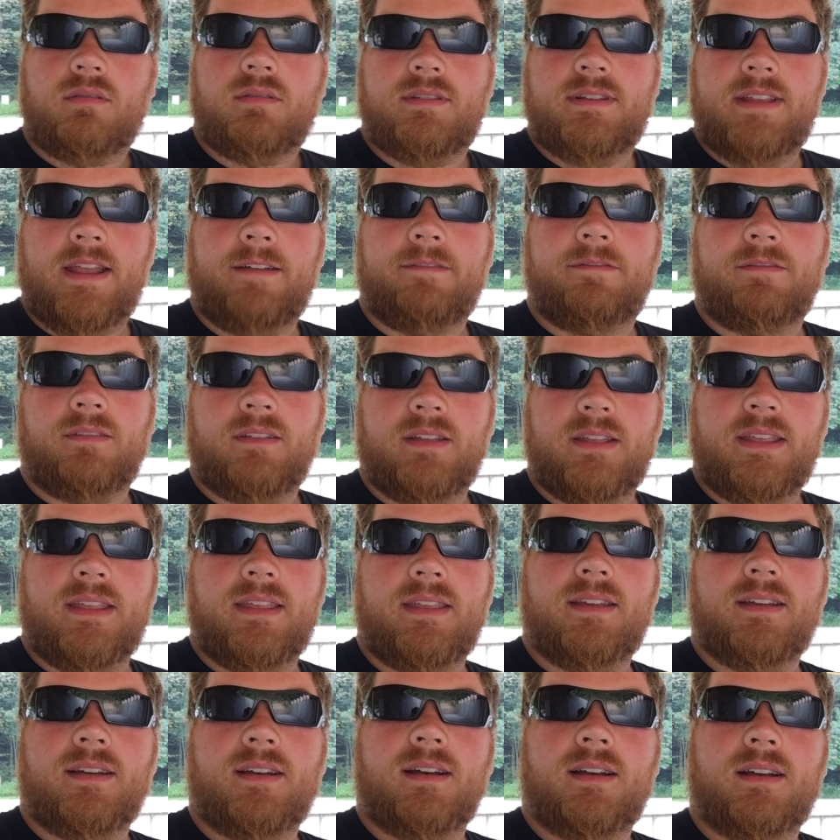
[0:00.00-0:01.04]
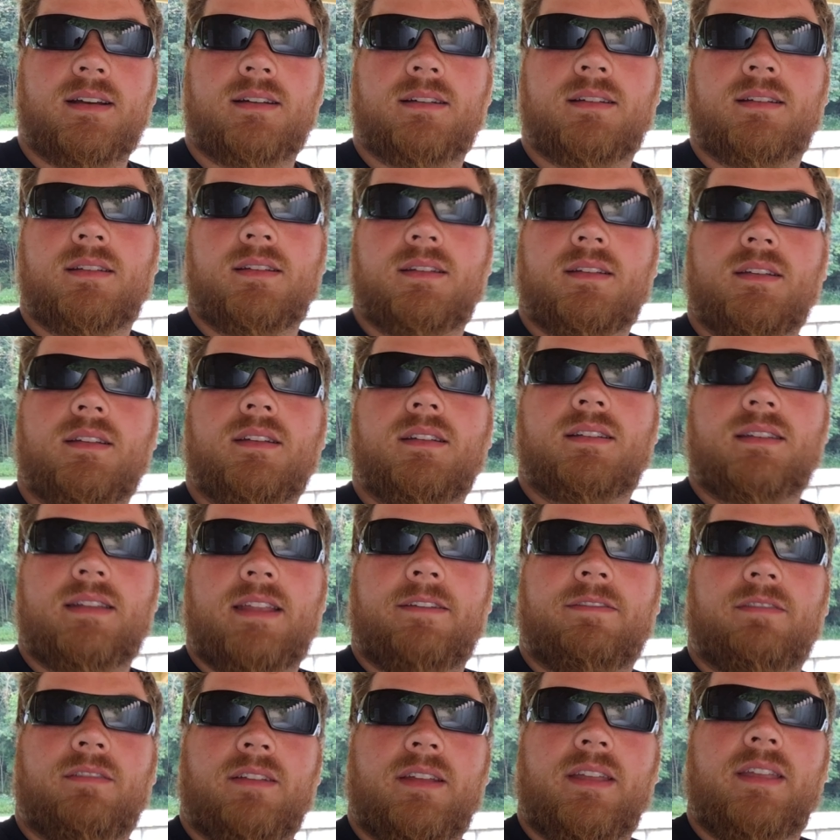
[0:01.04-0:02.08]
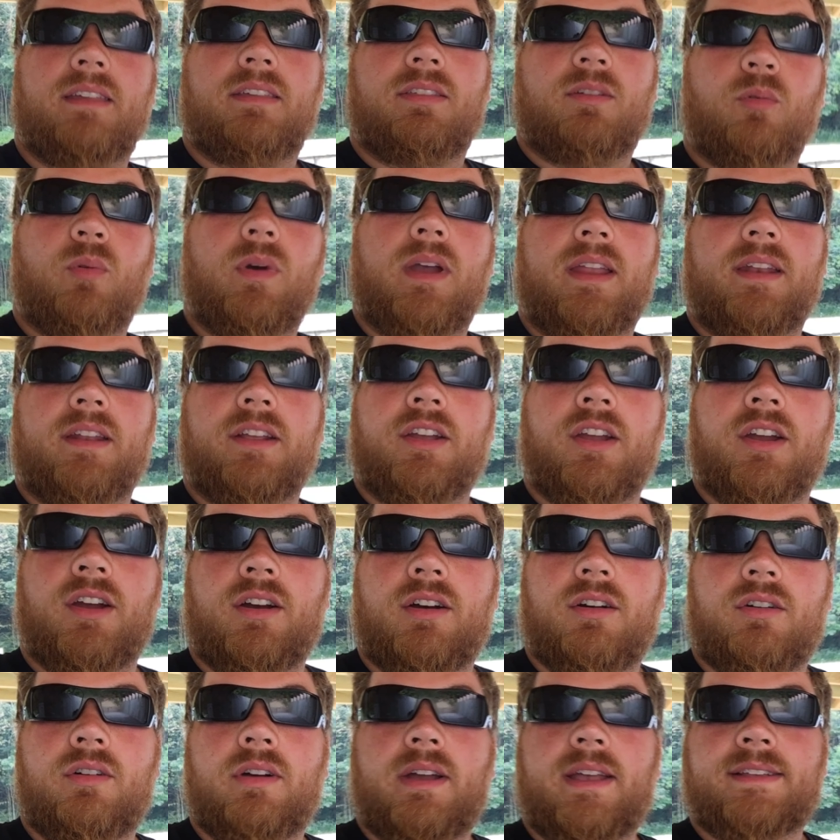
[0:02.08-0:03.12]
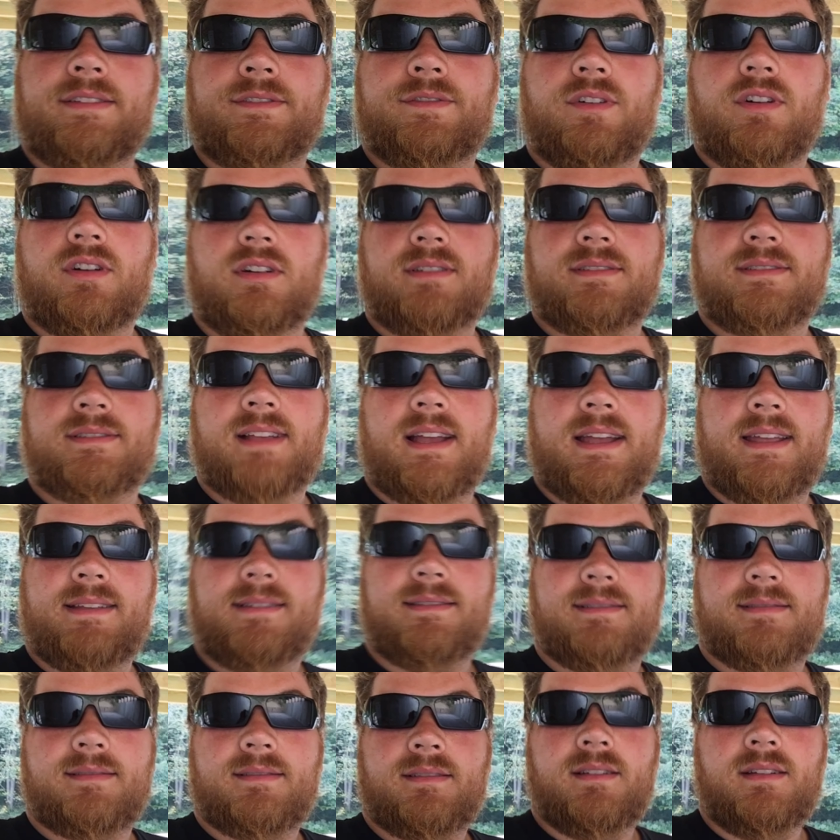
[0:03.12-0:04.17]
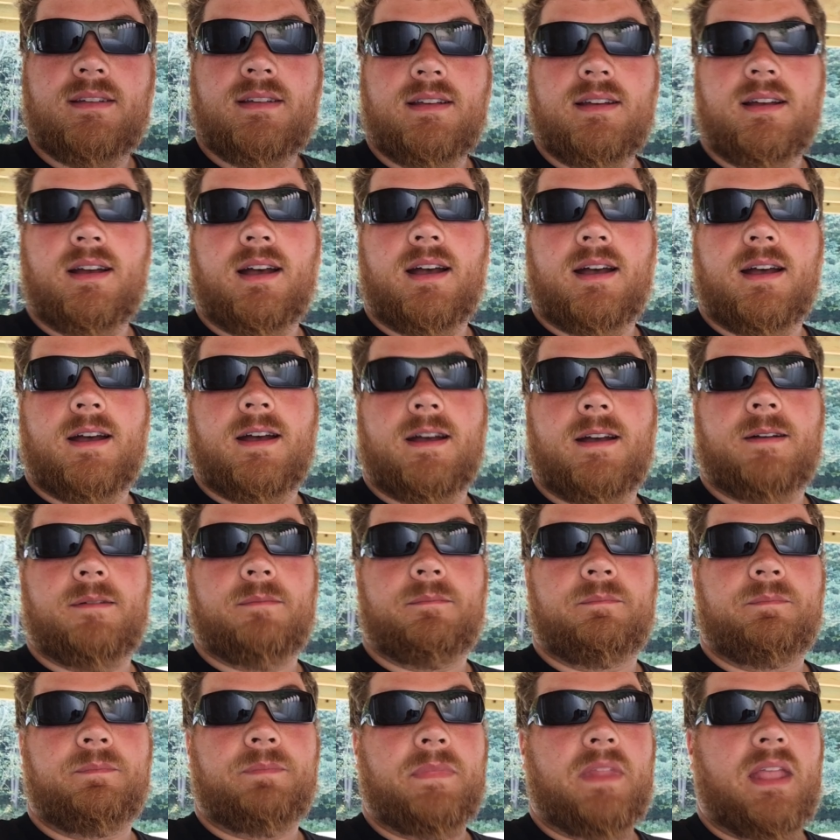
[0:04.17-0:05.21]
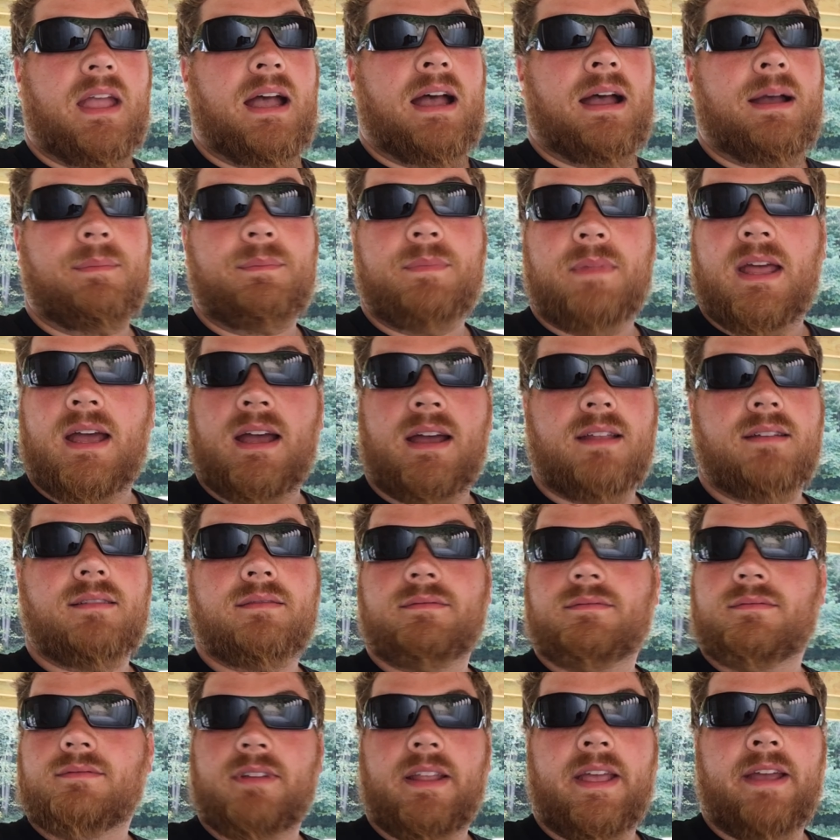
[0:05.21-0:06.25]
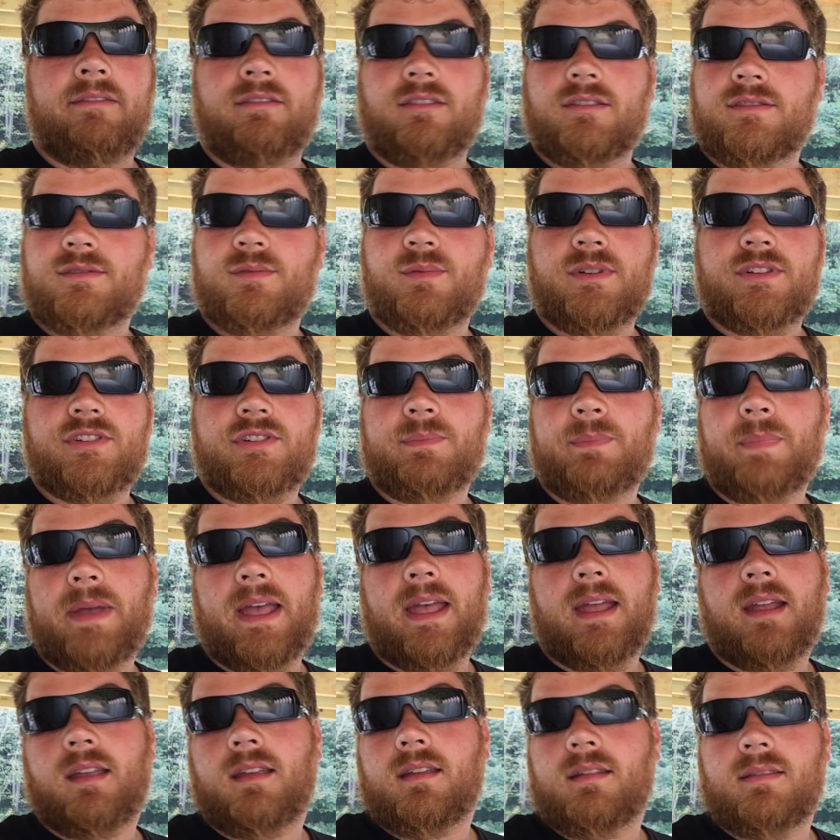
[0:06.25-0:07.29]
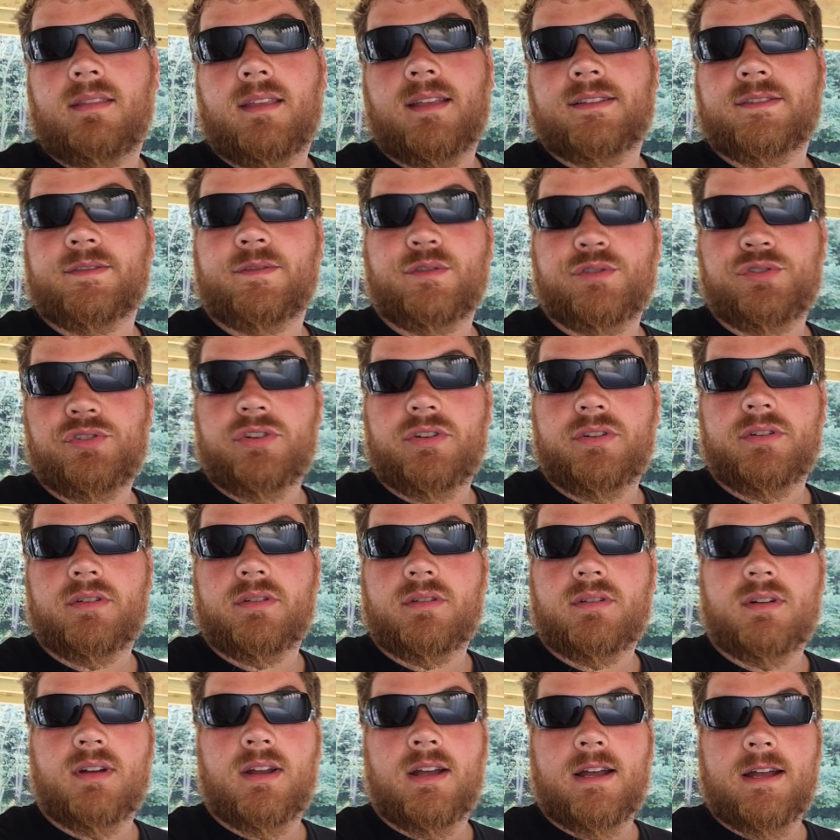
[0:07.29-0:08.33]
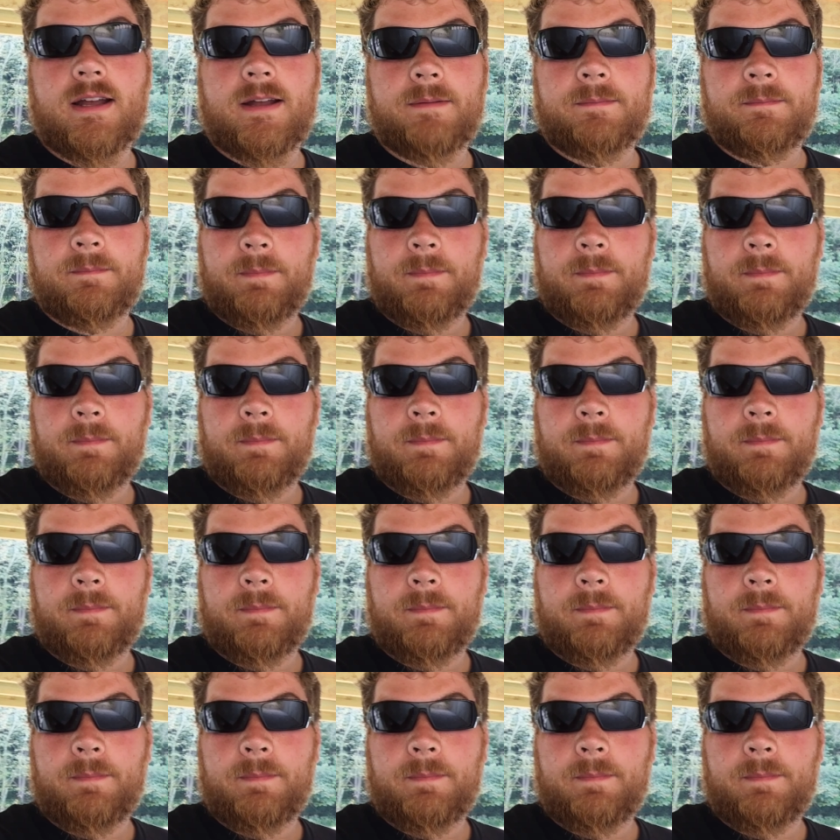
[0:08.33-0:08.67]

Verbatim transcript: definitely uh, definitely the way to go as far as sights um, i'm not ever switching back that's for sure uh,